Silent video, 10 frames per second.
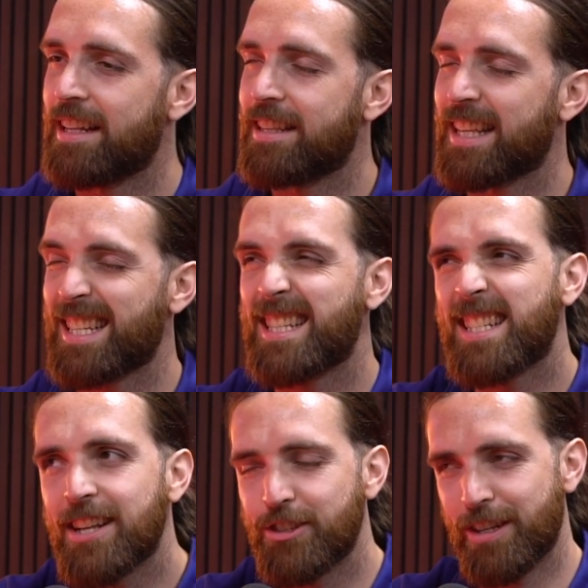That's
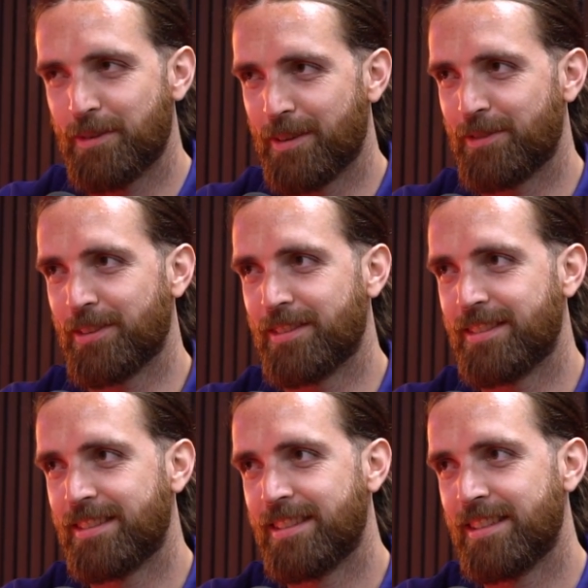essentially what I've done.
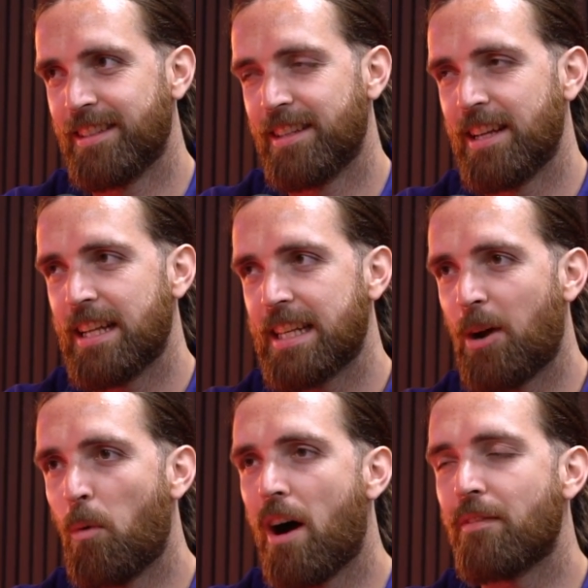Now,
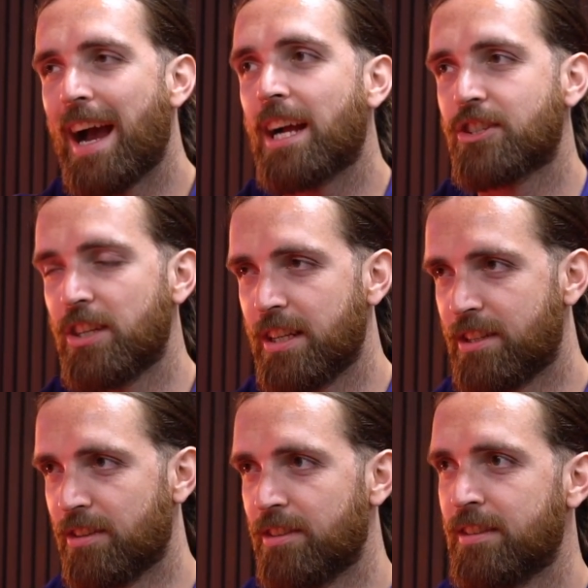what I've actually
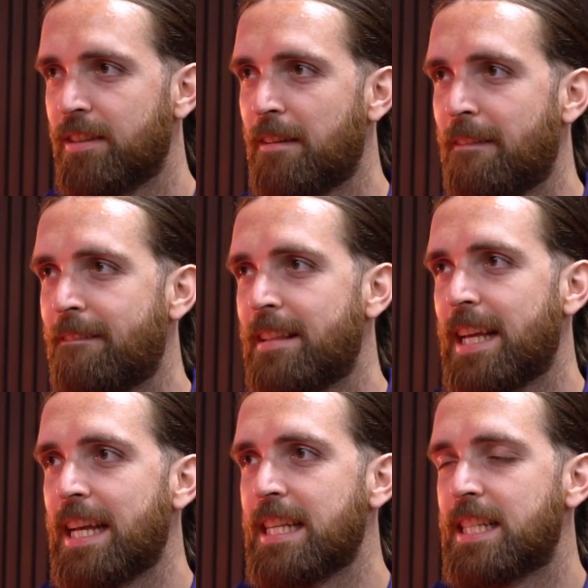done
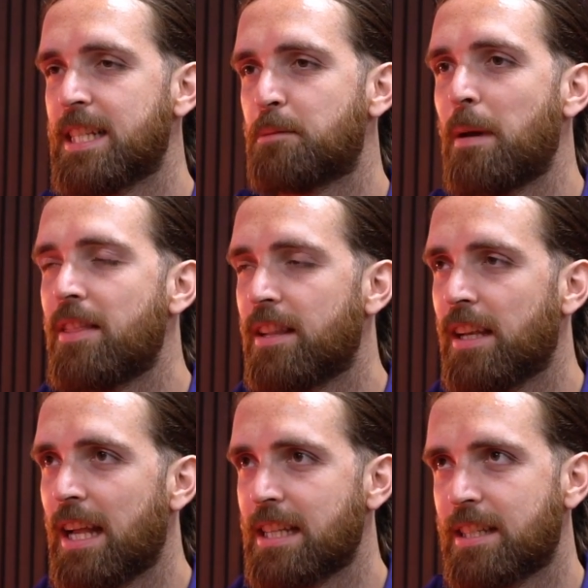is spent the
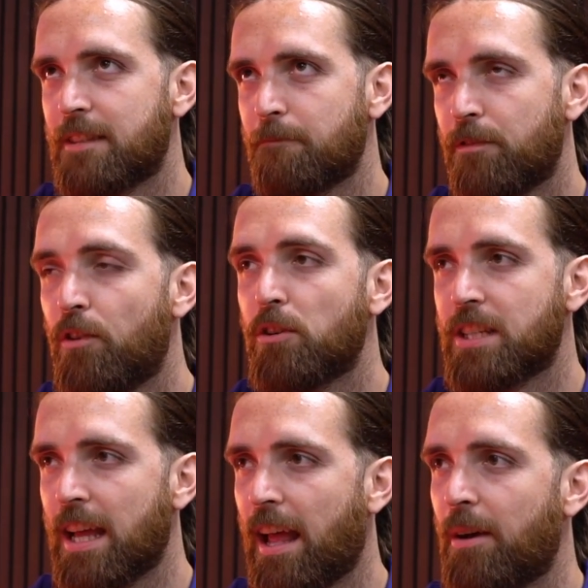last
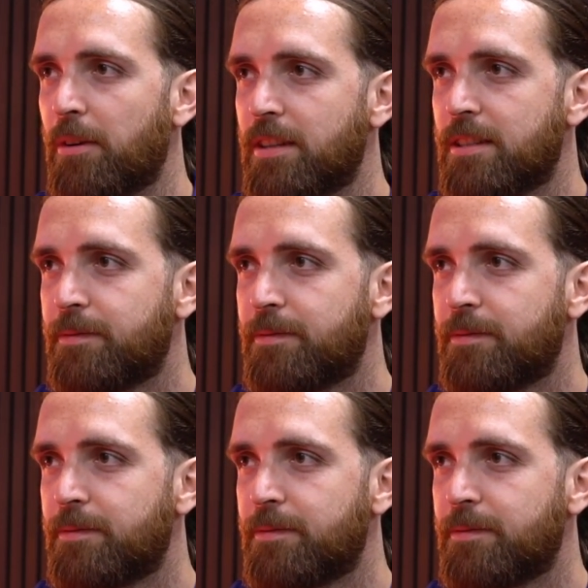48 hours...